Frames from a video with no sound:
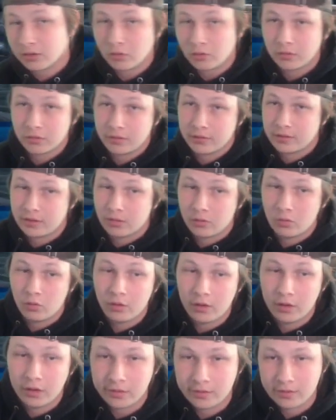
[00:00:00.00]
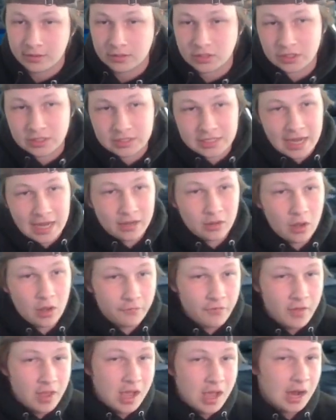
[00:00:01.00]
to go into the Zeraora, essentially sack it off.
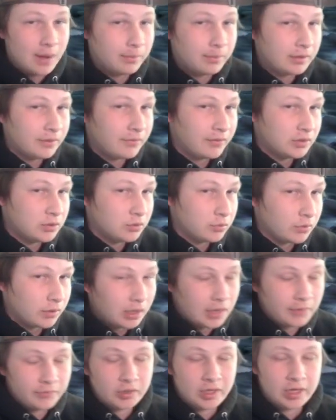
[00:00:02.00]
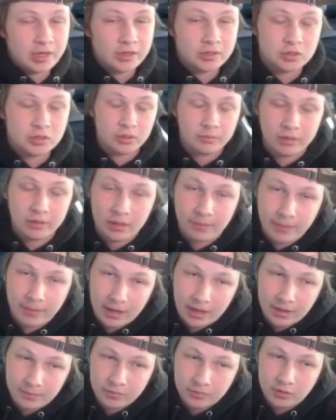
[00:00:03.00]
I believe I do recover here, going to get
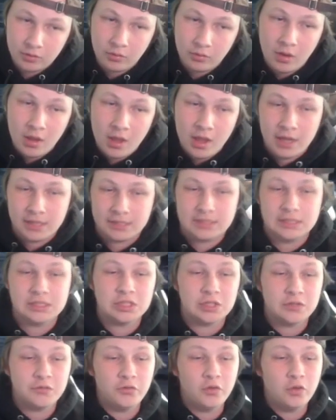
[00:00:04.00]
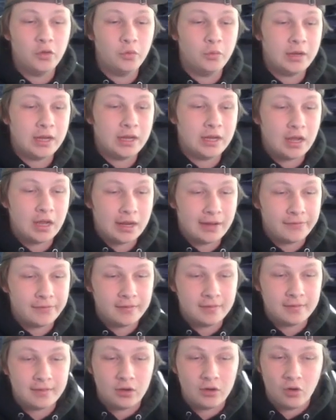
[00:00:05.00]
back up to essentially full. When I knock out the
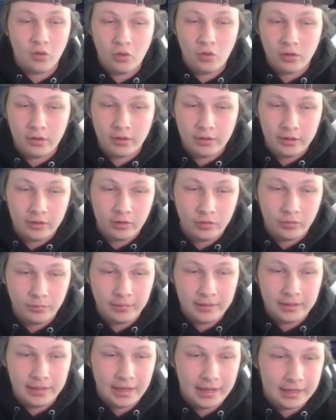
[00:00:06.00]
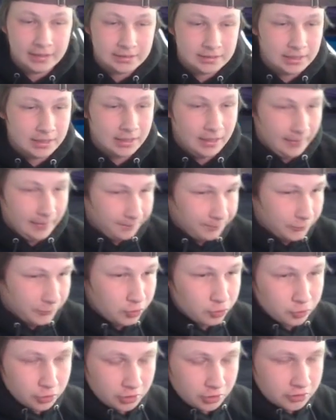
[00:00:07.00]
Zeraora, it'll be at um,
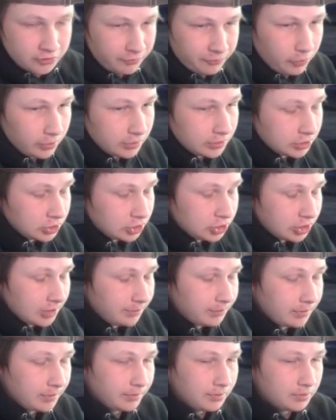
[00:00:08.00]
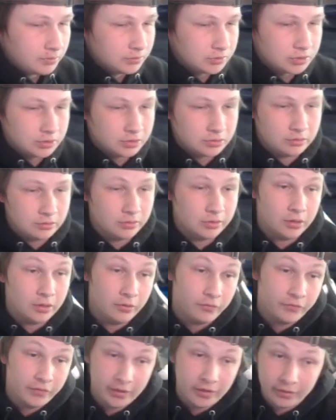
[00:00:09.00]
two turns of Poison Chip opposed to, you know,
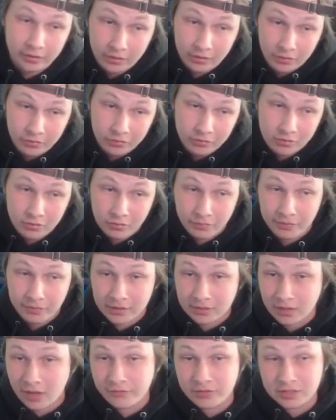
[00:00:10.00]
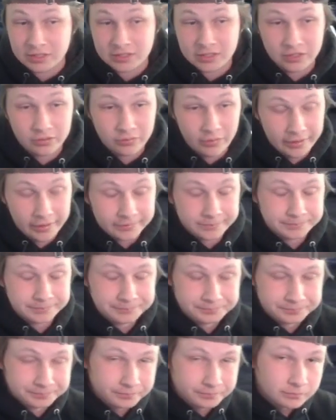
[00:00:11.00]
very low. So that's obviously great.
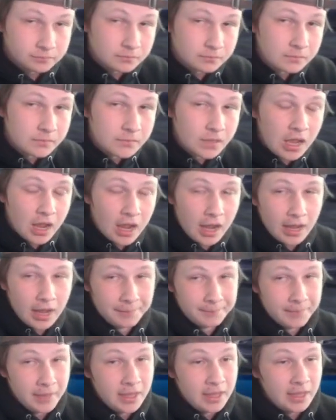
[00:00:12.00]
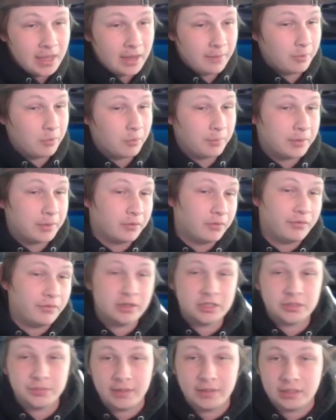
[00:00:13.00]
Um, and we won't be
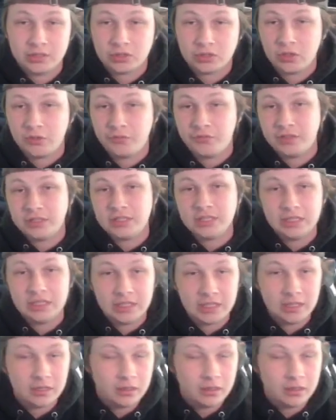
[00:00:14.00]
revenged by Teeny